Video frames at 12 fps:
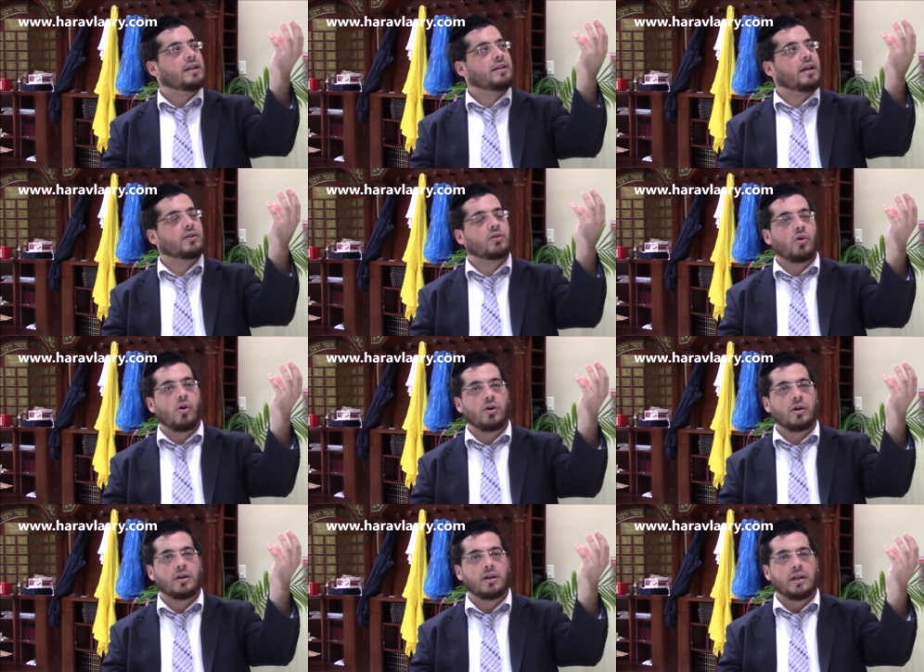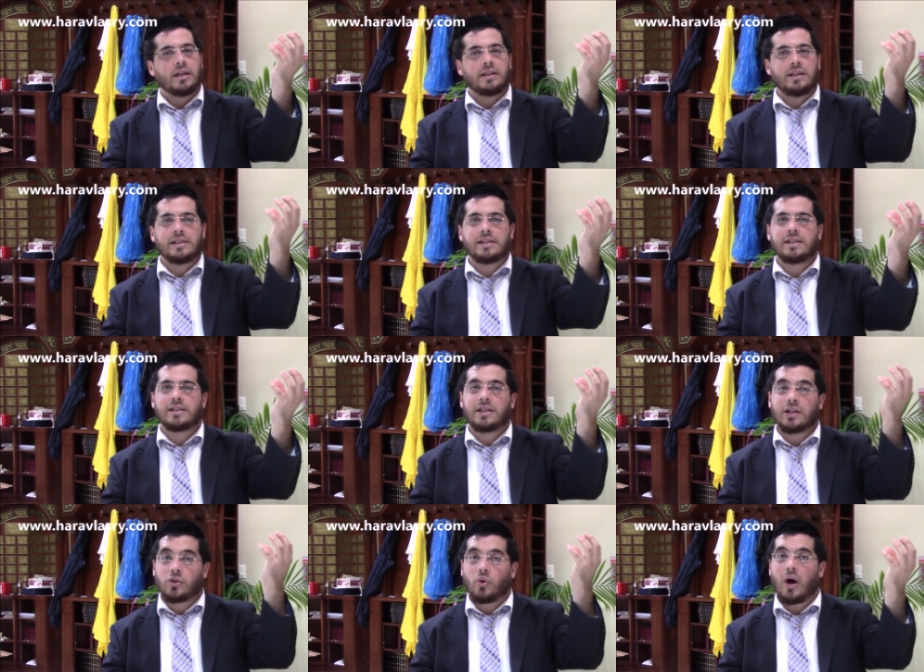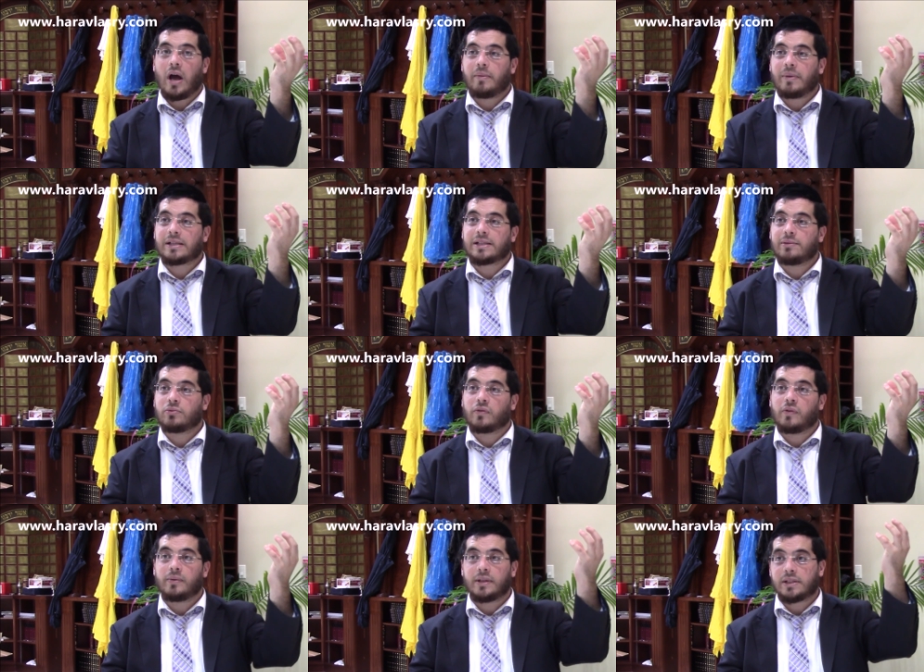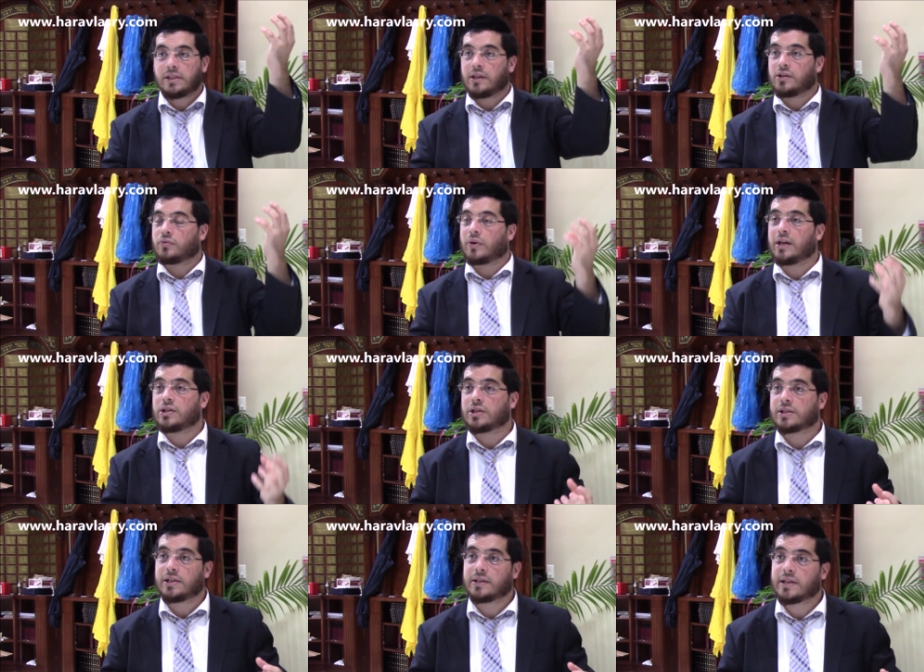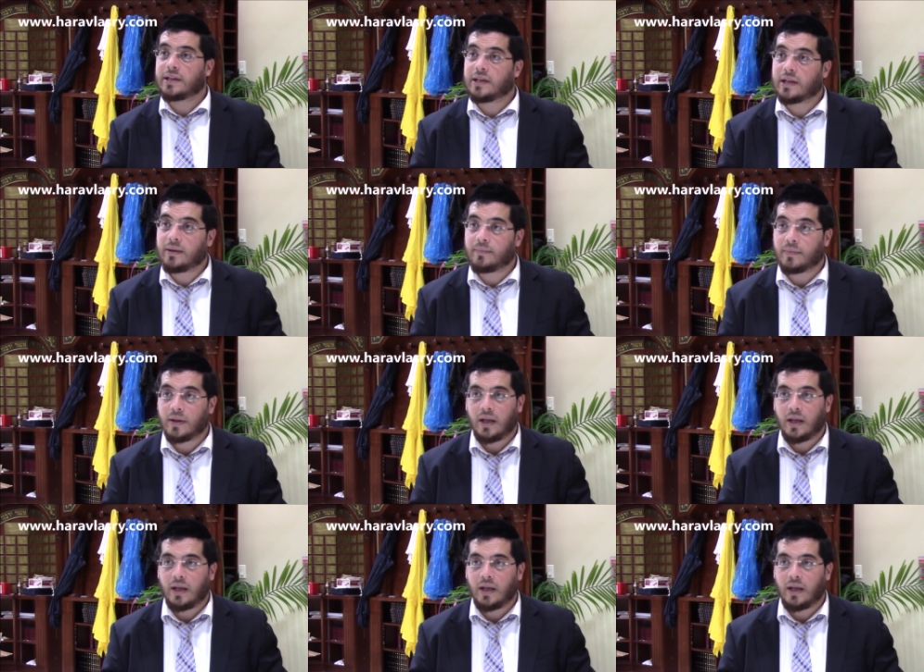The etrog, this is the Torah and Maasim Tovim, this is the righteous, the tzaddikim.